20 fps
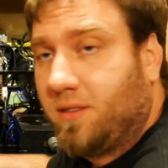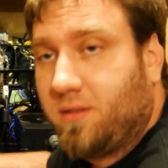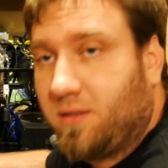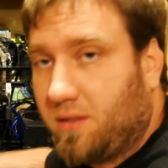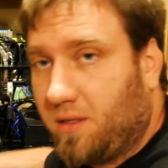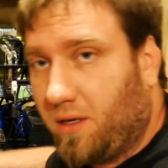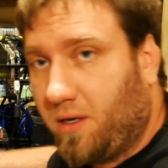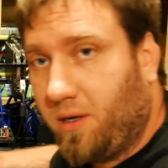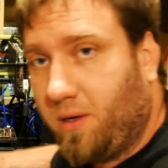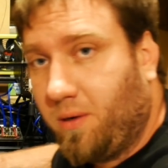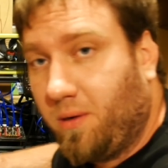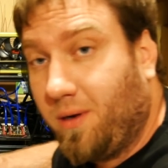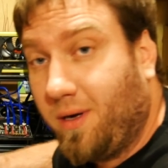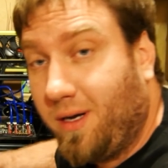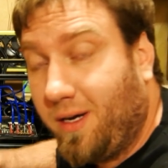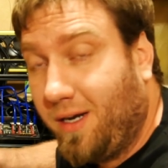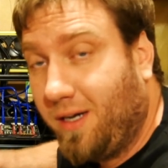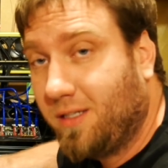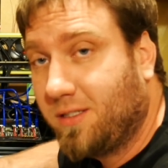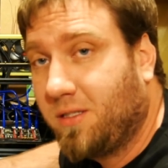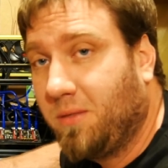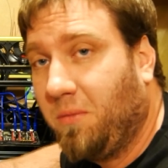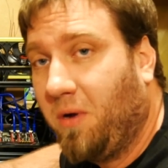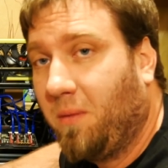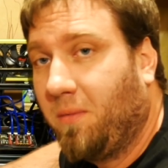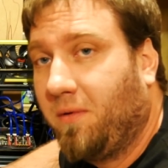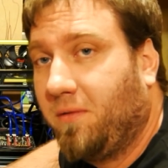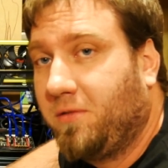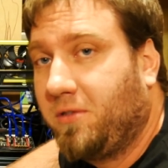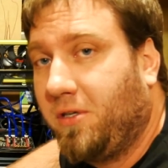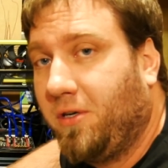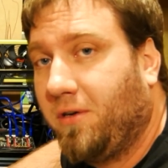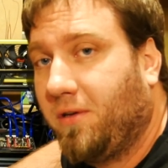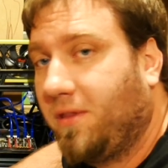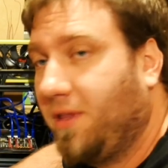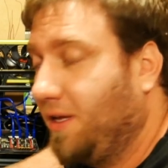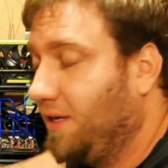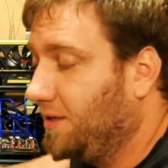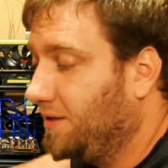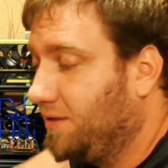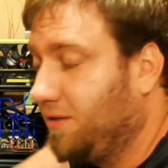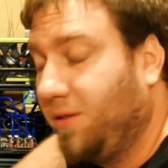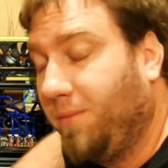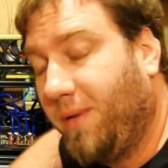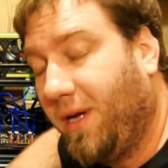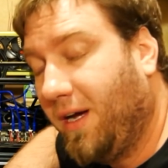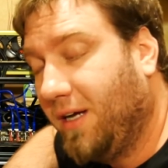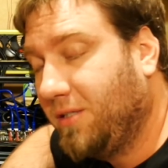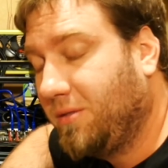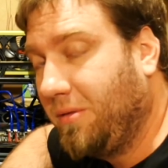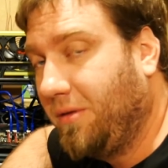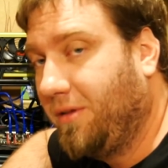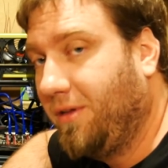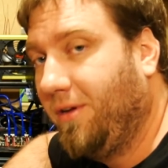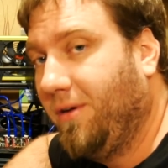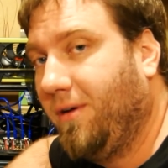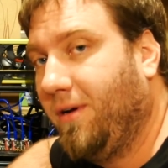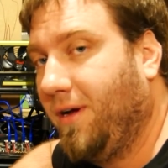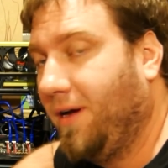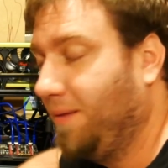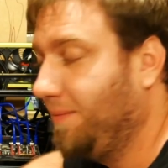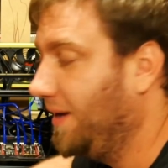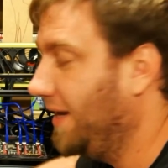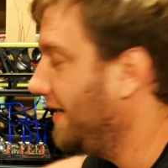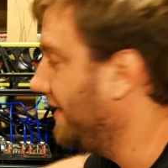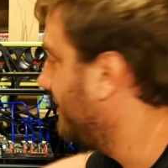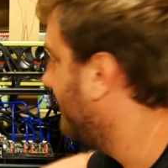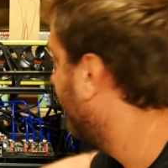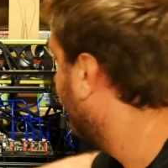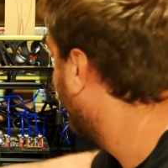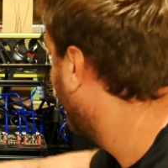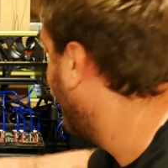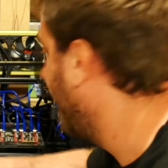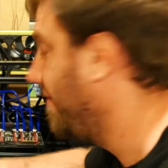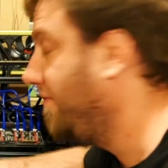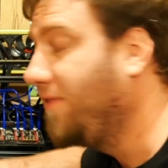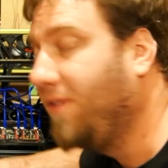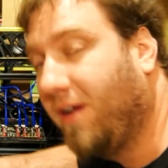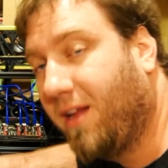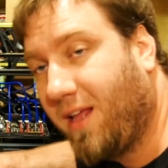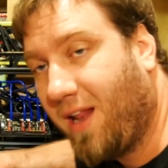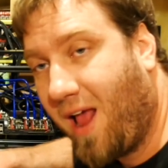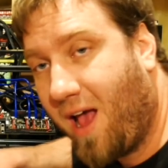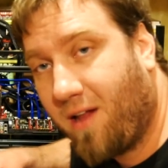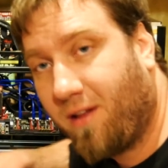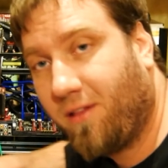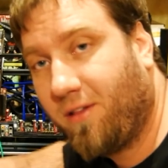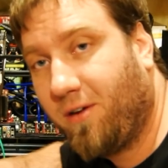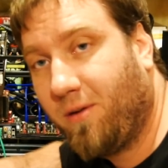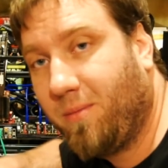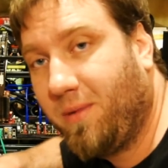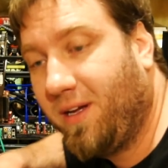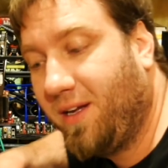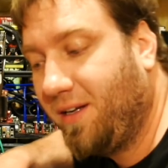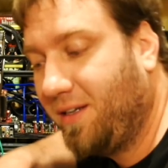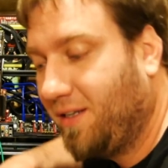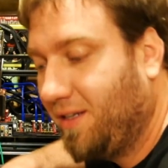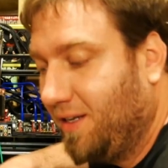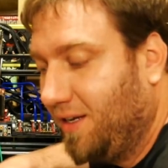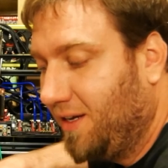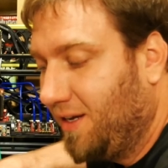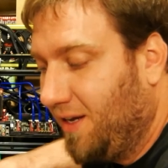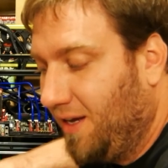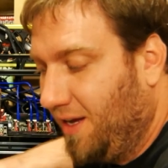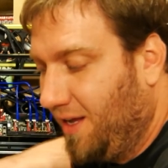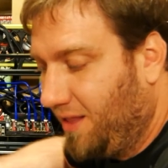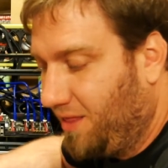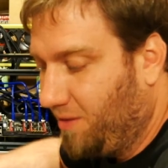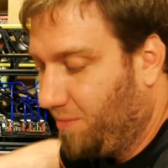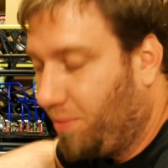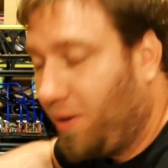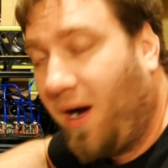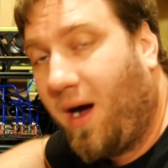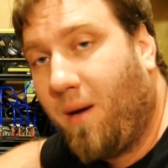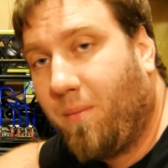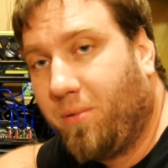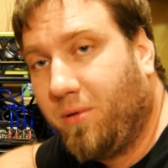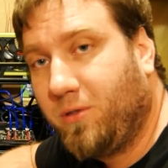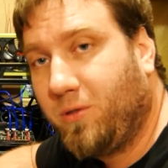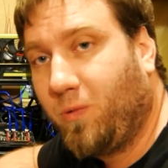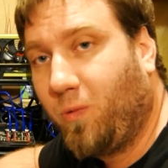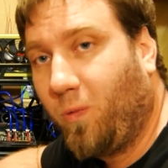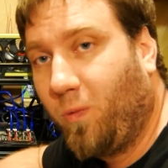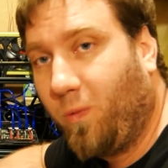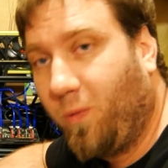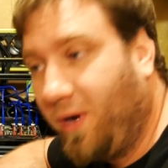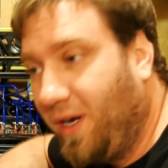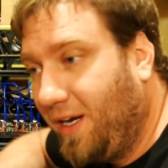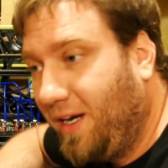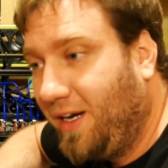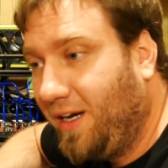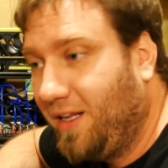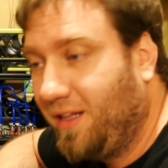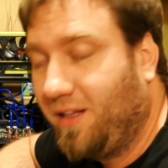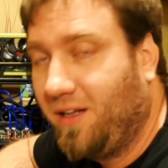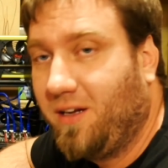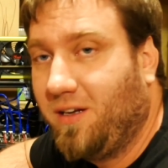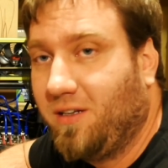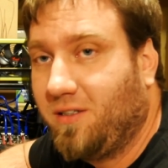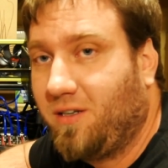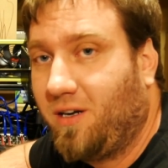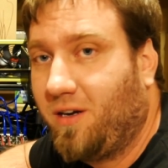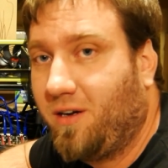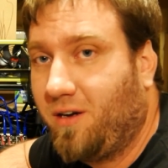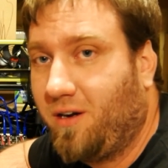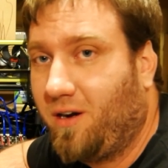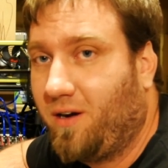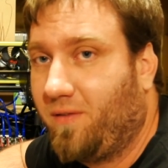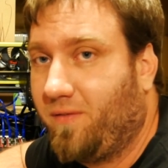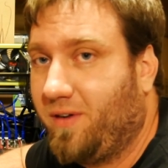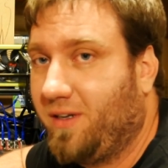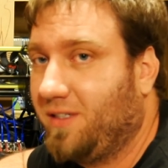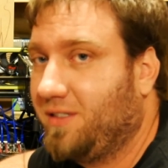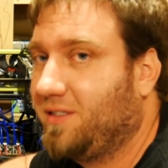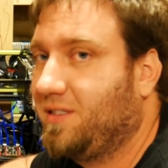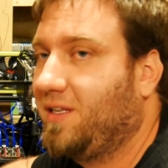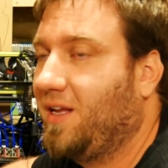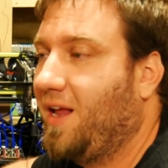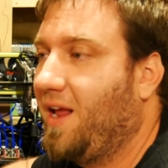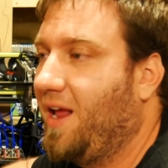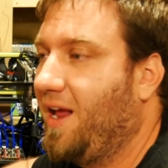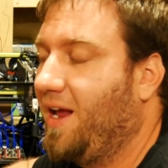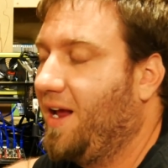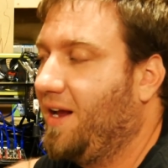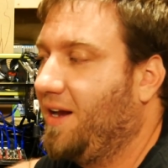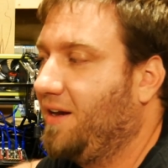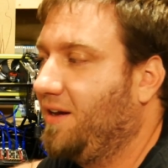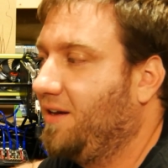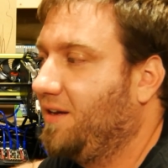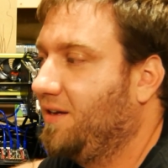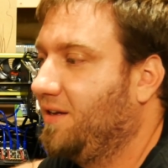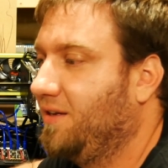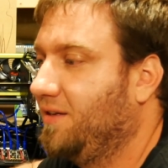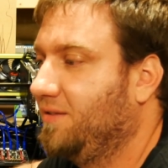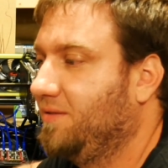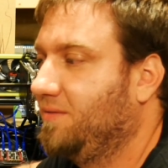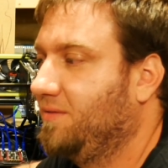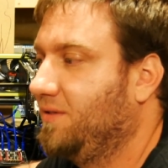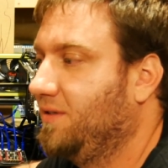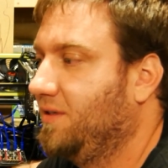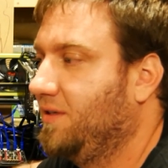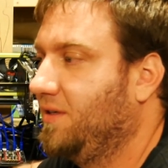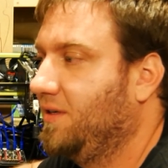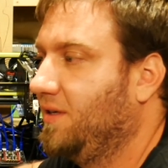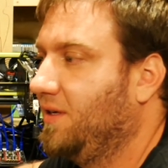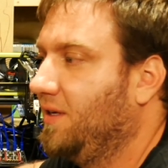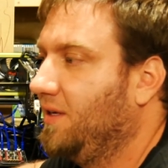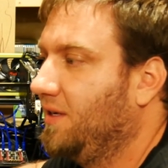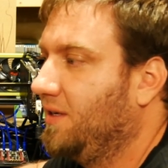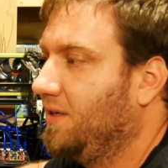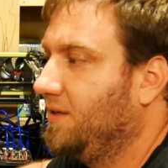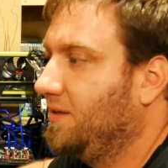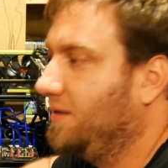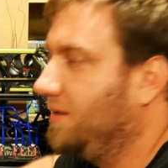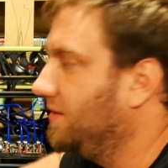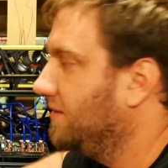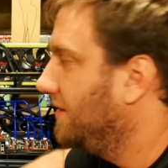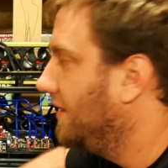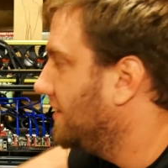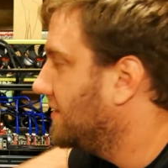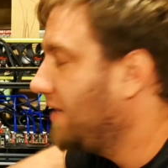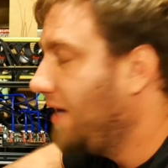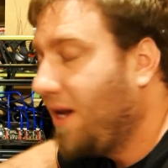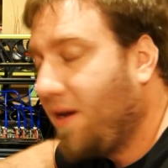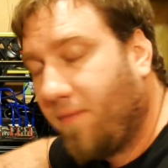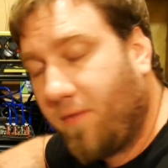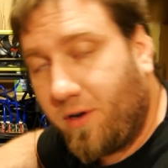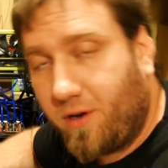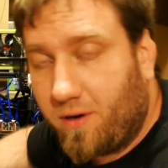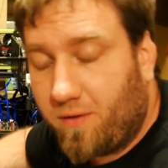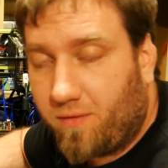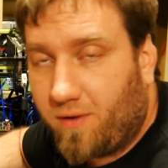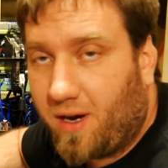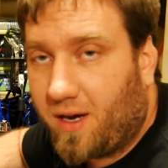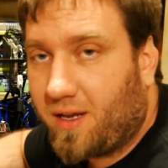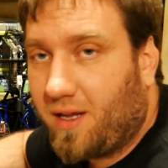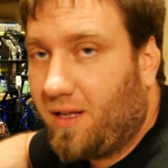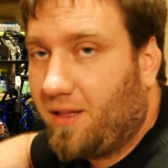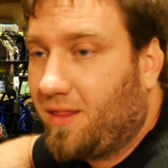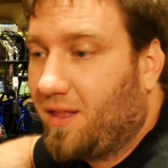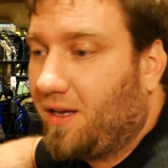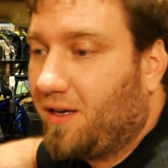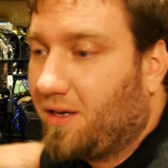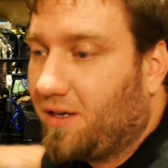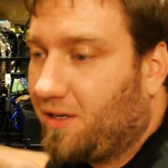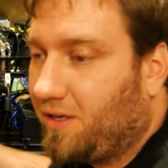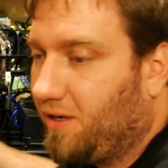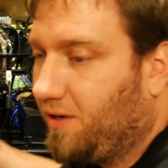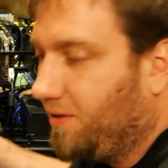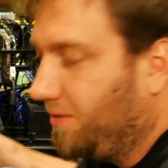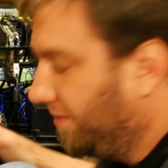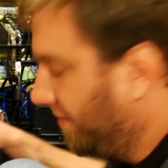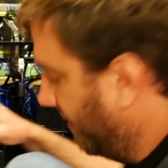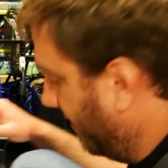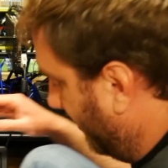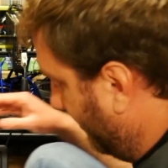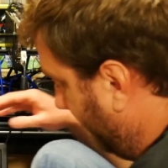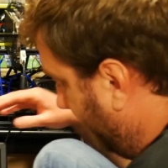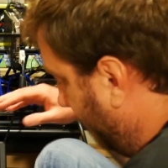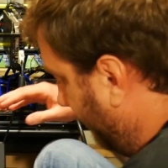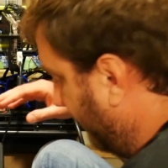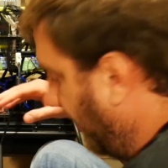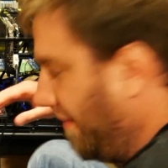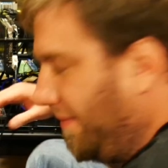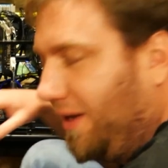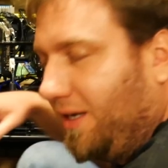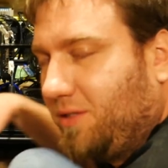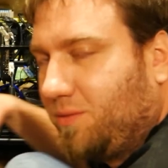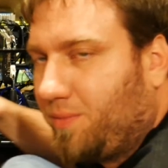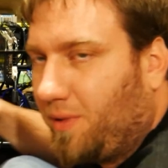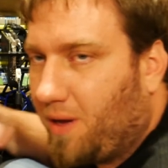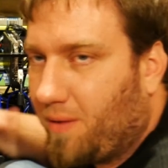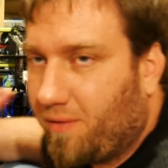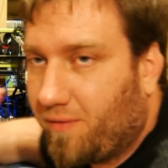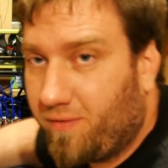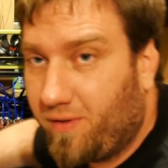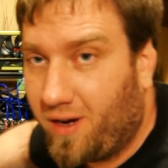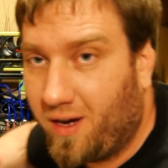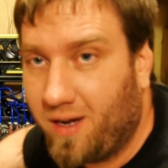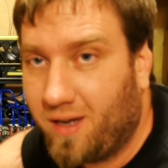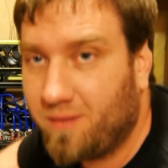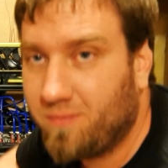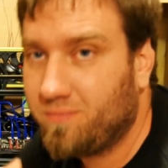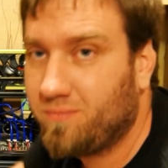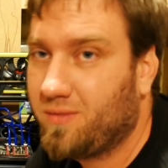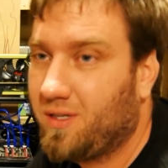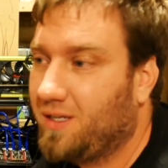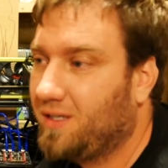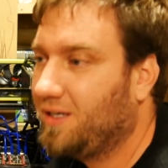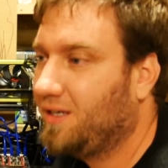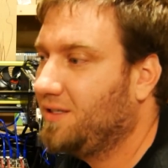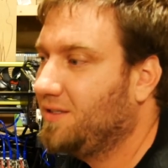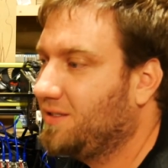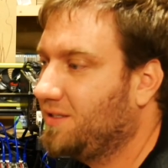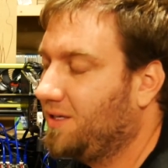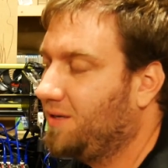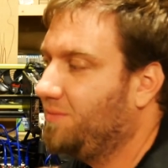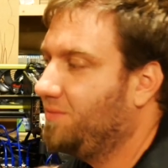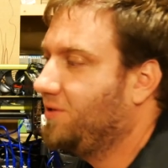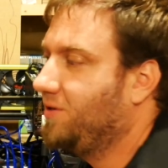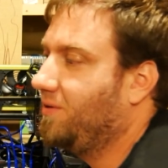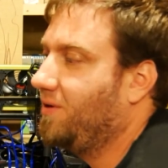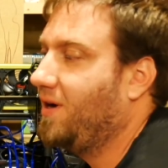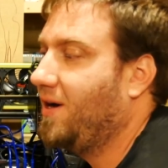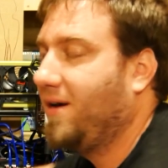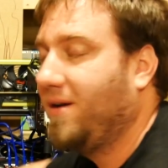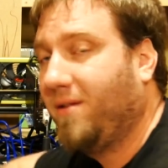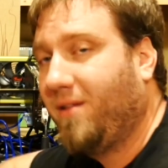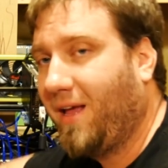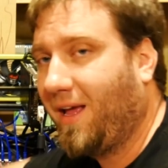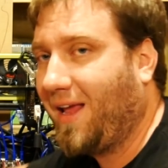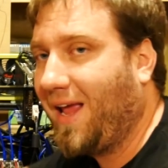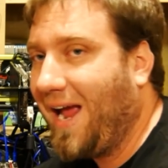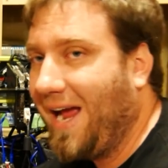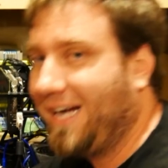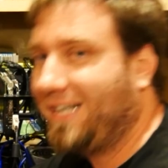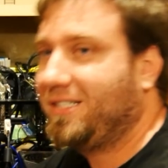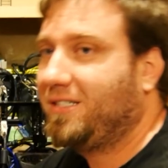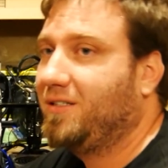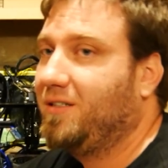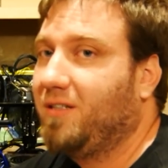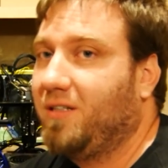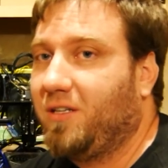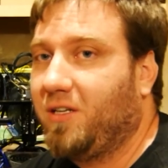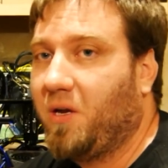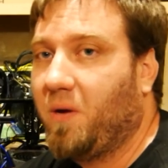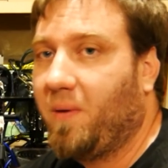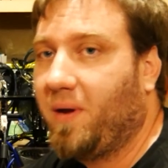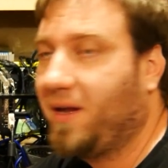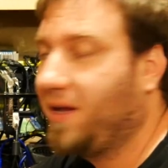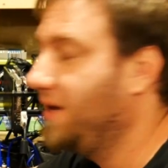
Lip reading: So here's the moment of truth, and to be honest with you, I'm actually kind of freaking out a little bit. The pop was really nervous, and it's kind of a nerve-wracking thing to do. I mean, it's probably fine. It didn't seem too hard, like, actually doing